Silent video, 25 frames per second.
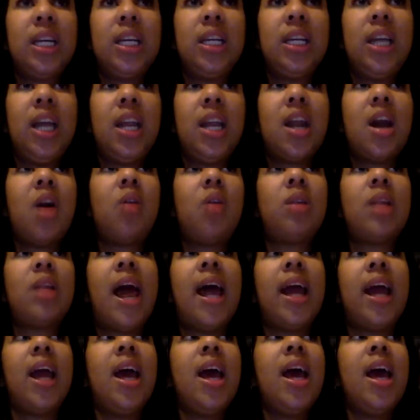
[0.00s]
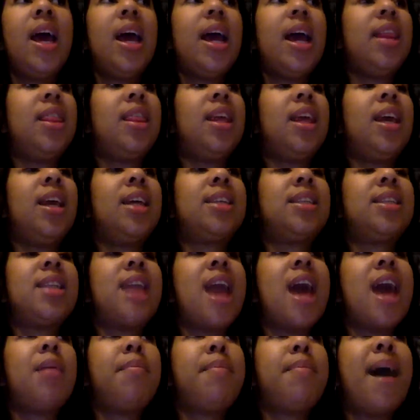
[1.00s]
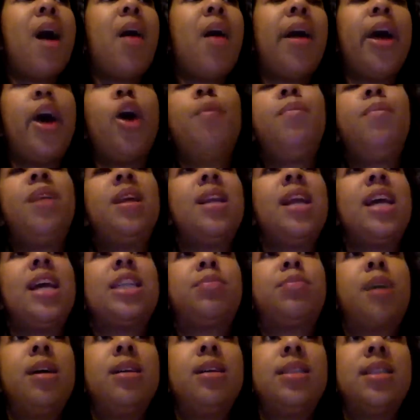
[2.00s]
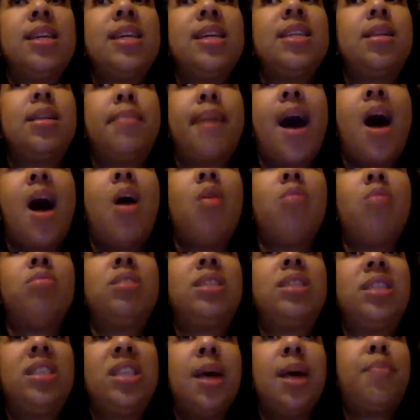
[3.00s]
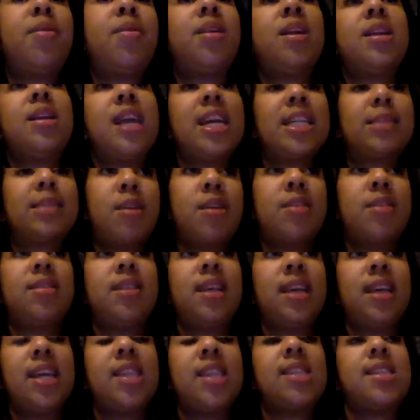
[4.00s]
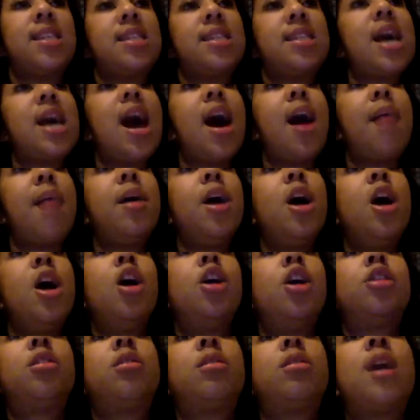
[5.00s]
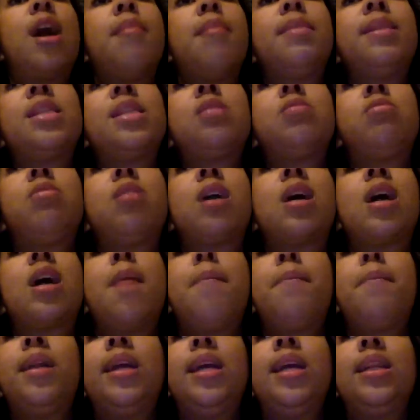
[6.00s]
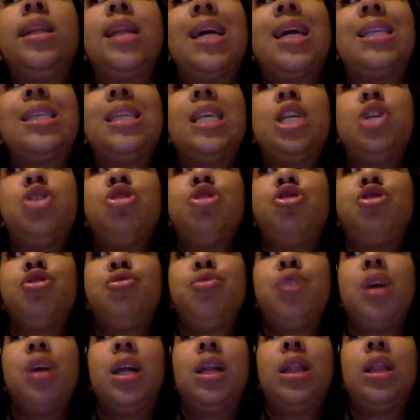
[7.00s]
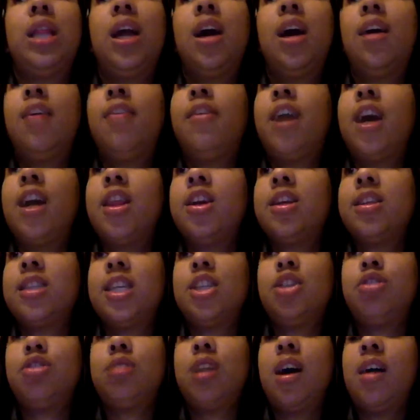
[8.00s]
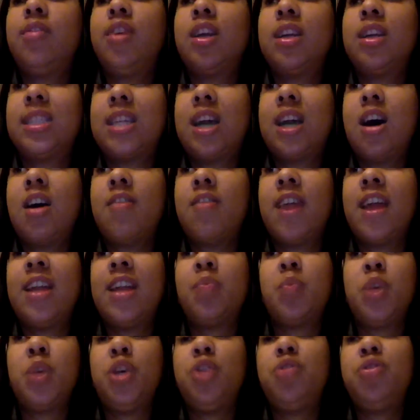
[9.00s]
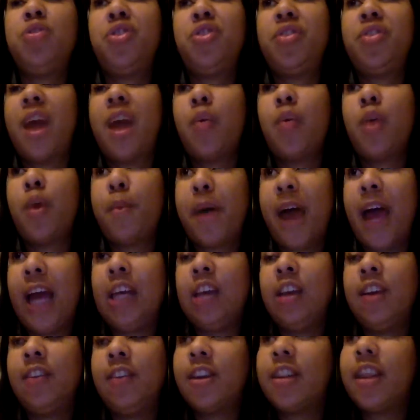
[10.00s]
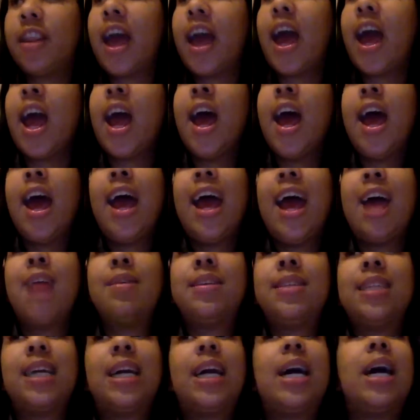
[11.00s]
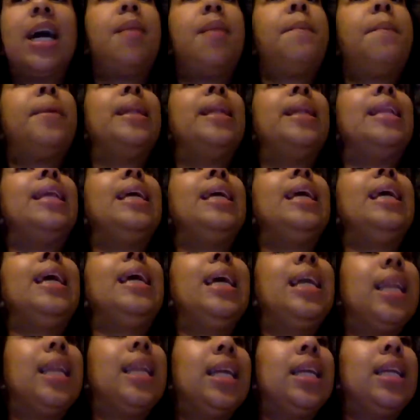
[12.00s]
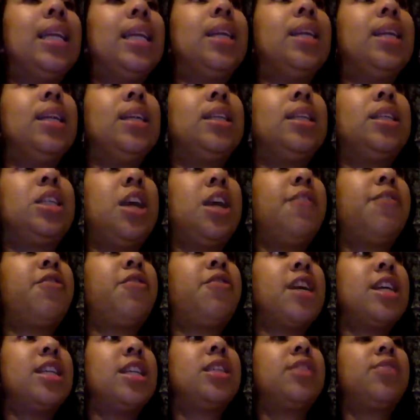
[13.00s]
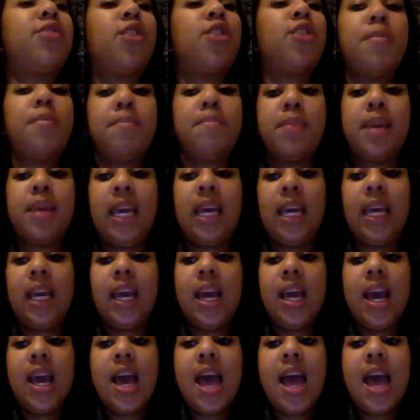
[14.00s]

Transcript: You know, like the, it's not about help the next person. It's about step on the next person to get to the top. So coming to a company that teaches you to love others as you love yourself, and when you do that, we'll pay you for that. It was a complete difference for me.